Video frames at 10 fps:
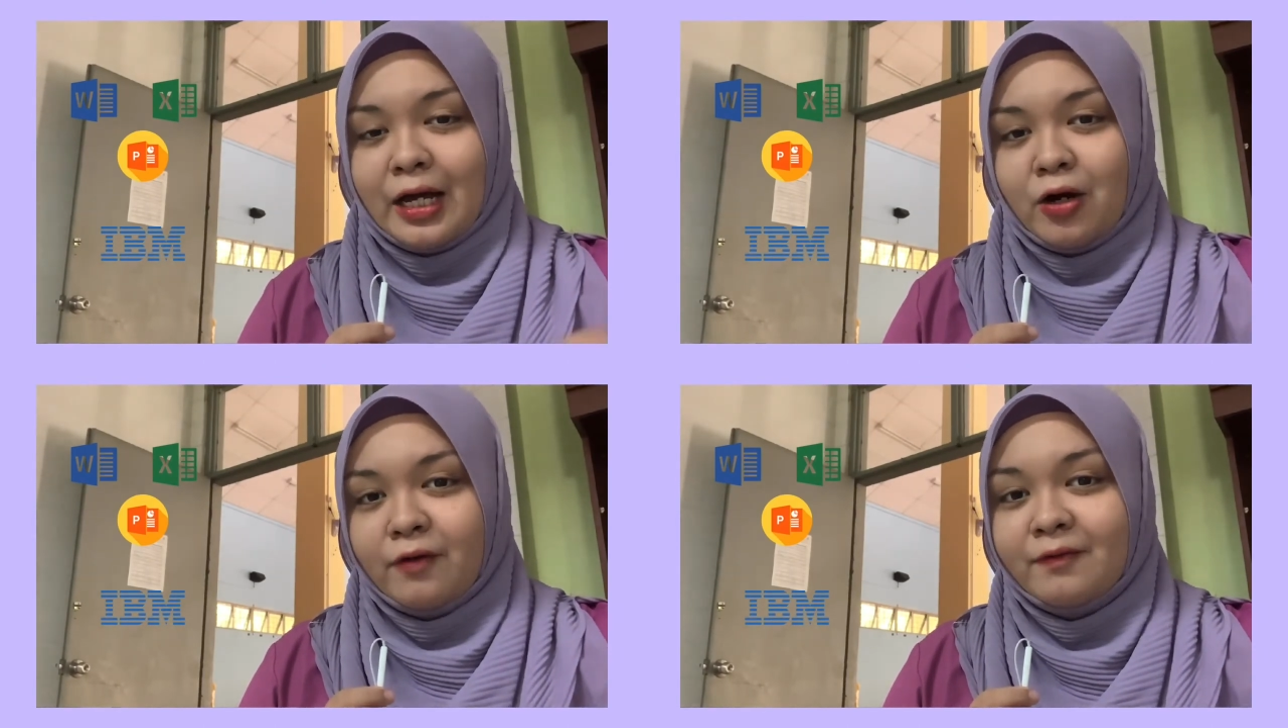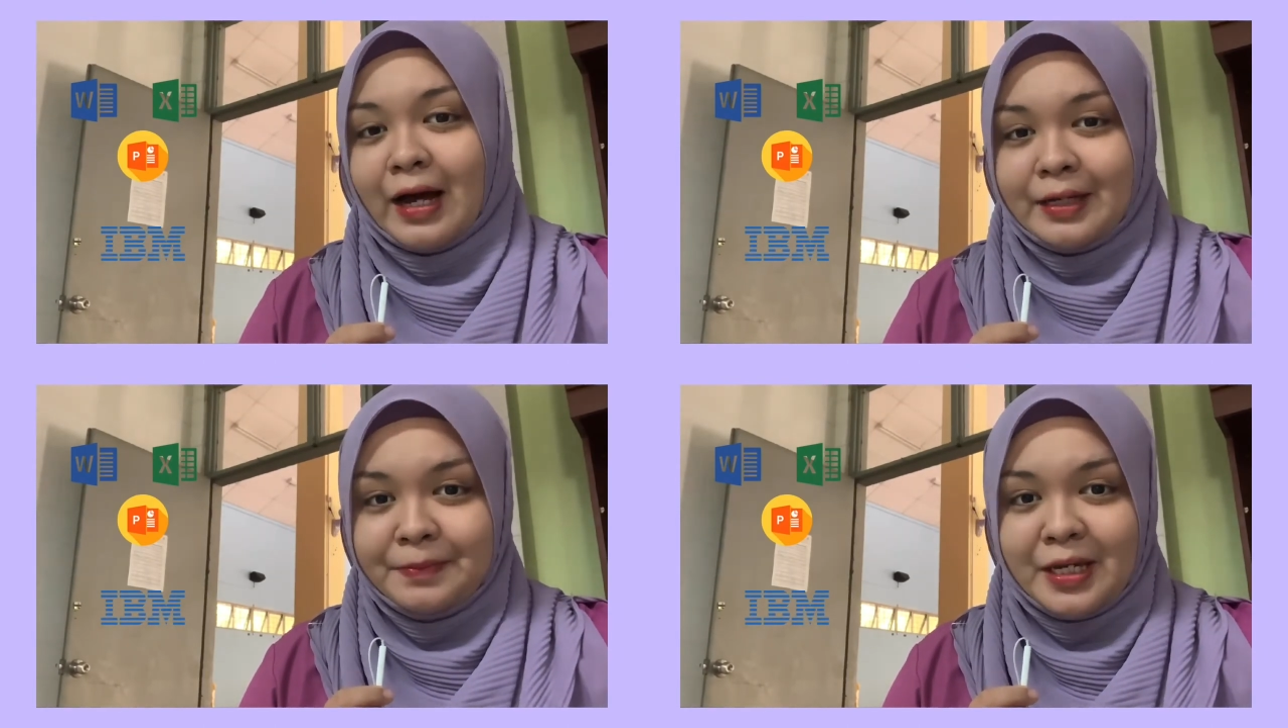of
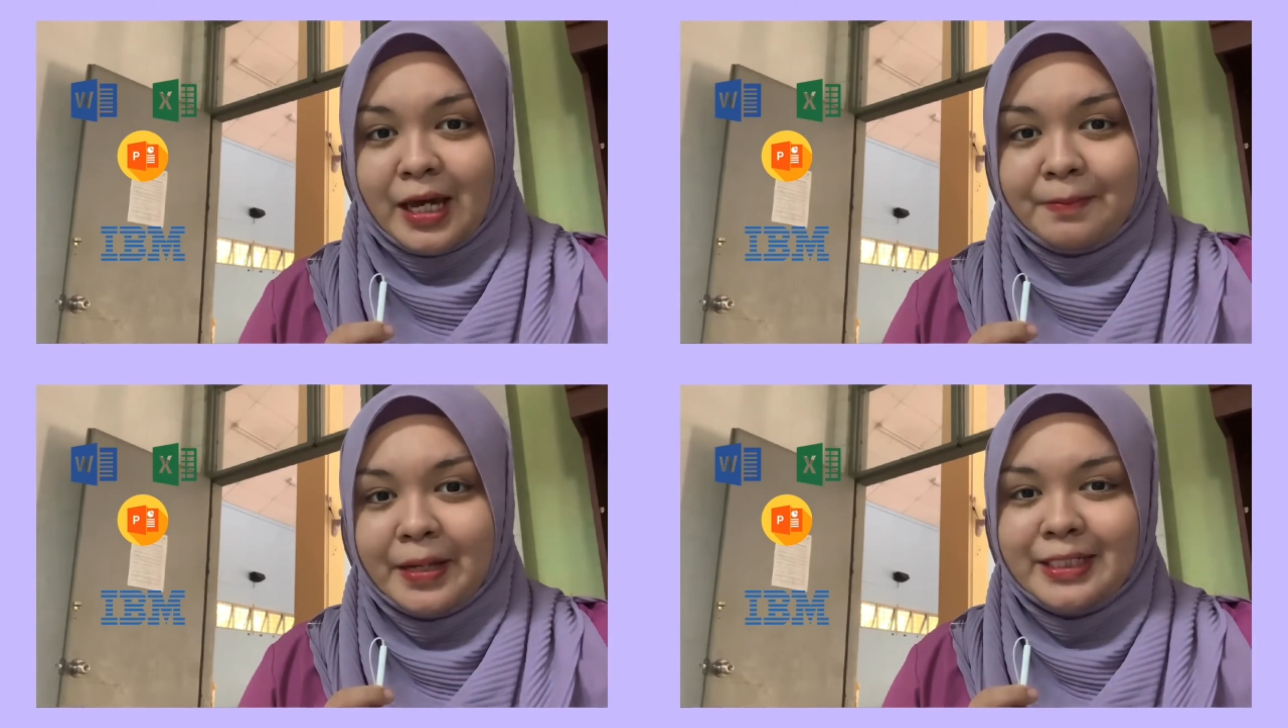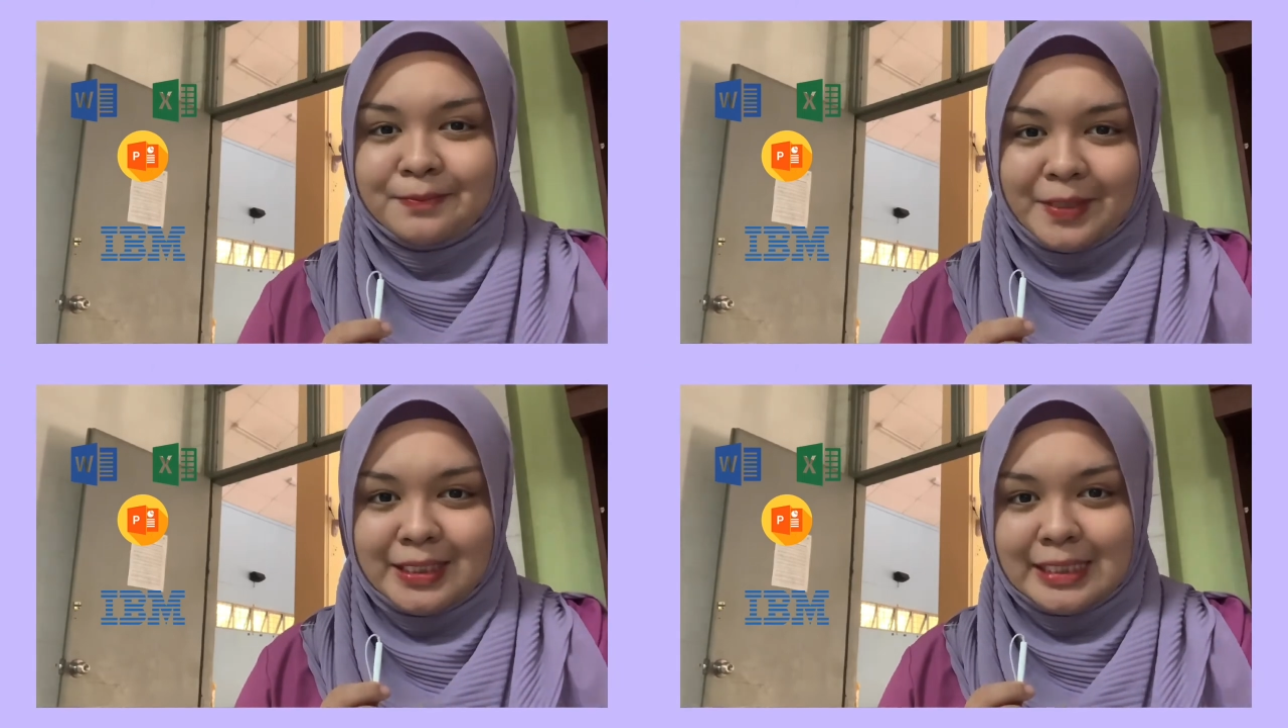IBM
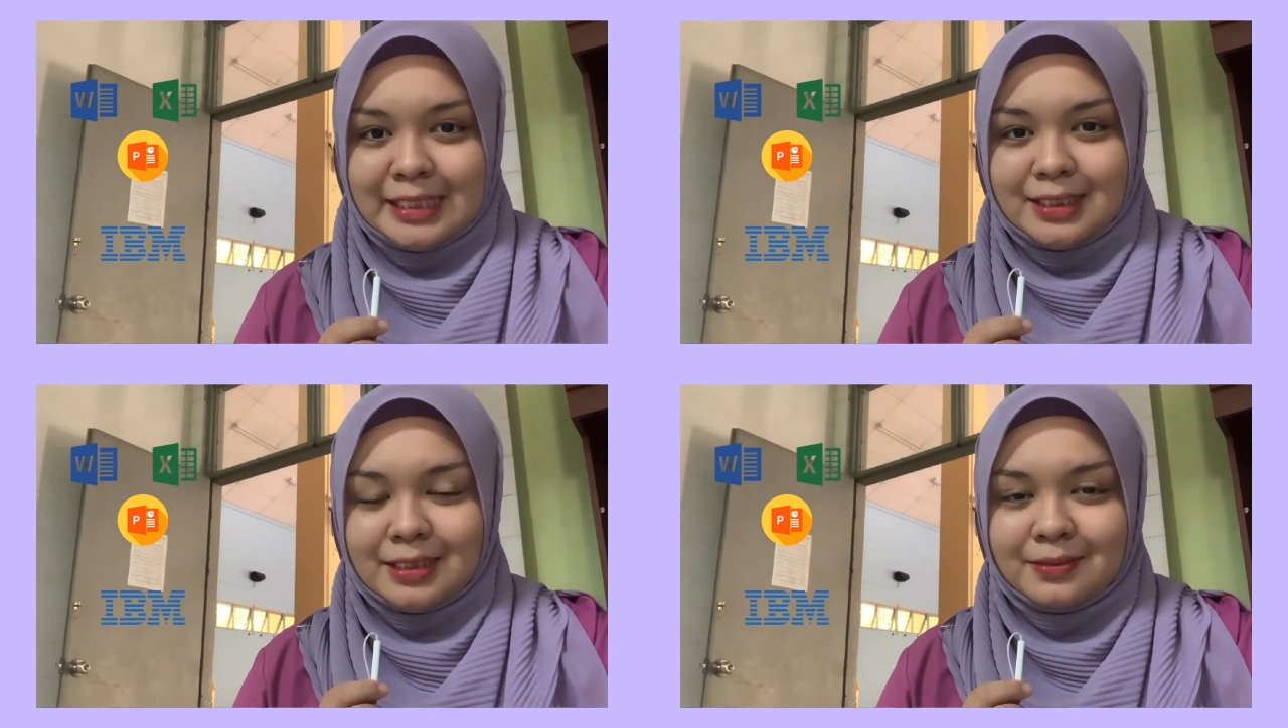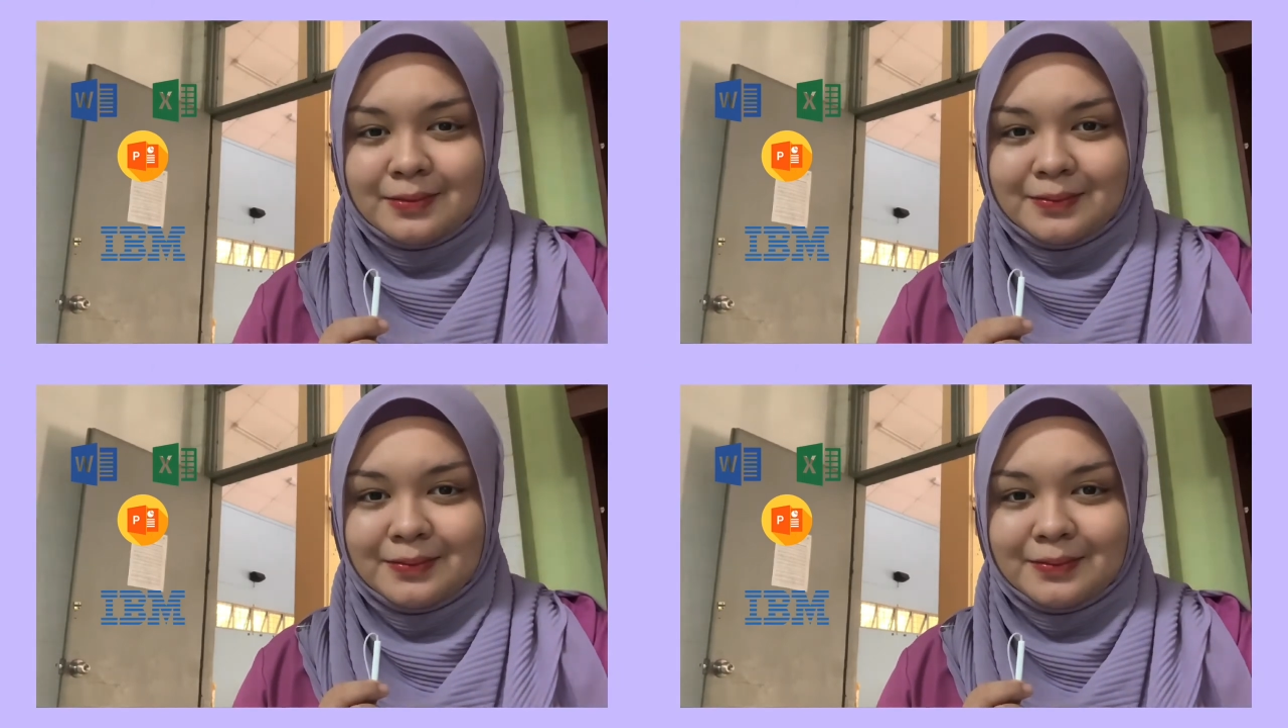SPSS.